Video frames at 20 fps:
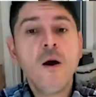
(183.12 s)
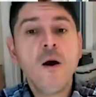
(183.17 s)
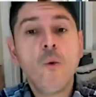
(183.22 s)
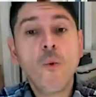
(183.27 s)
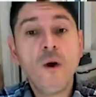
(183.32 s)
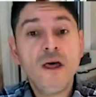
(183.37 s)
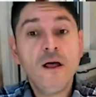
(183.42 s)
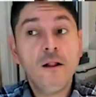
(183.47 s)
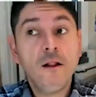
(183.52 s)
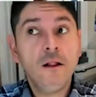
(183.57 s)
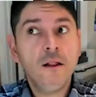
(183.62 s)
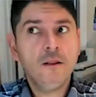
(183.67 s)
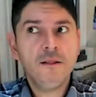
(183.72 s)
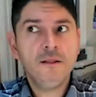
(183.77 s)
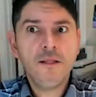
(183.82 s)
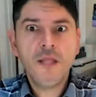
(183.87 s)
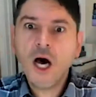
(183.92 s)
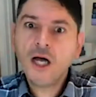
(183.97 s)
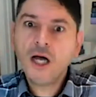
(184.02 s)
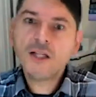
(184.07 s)
will
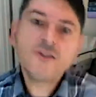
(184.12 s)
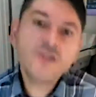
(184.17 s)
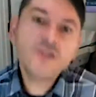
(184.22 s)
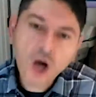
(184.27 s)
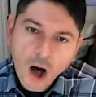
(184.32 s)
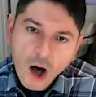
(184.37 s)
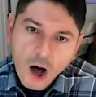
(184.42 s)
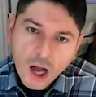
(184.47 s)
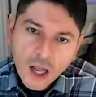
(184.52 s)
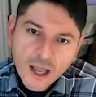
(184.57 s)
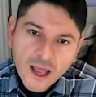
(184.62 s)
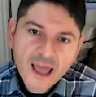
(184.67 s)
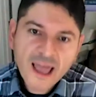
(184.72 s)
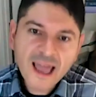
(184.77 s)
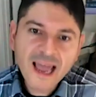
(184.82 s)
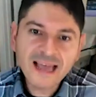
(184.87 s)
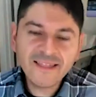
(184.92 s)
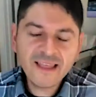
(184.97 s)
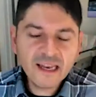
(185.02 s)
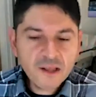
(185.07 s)
not talk,
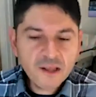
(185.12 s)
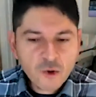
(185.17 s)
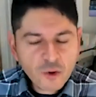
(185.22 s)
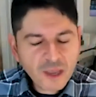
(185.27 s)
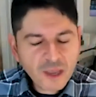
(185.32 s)
and then you